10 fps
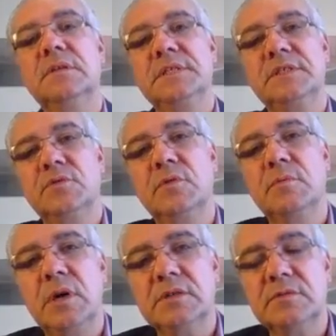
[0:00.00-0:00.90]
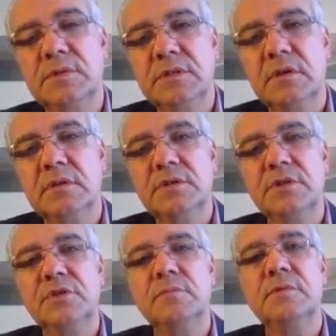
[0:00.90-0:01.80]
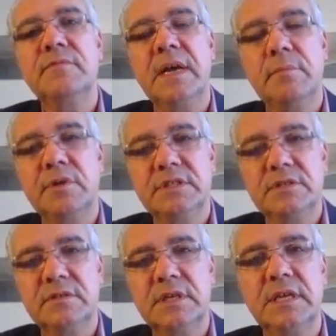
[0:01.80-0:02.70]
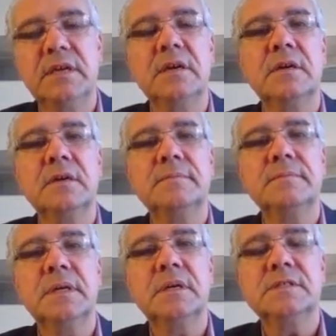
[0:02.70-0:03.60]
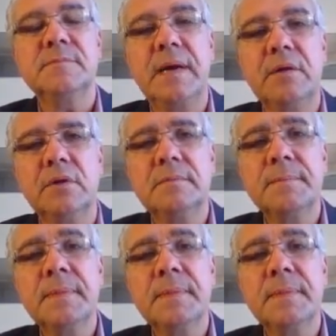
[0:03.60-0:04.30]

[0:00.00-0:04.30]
this toolbox we call the human vibratory spiral.